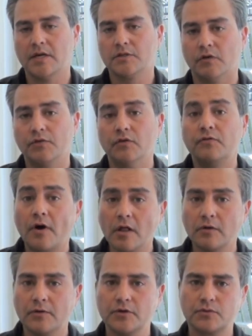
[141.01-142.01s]
So if you
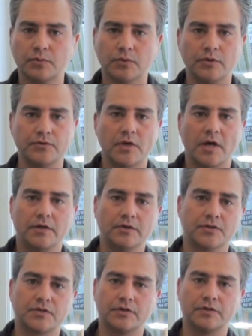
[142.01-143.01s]
follow those rules,
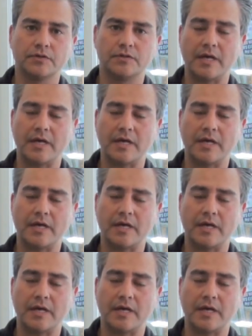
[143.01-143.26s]
you're certain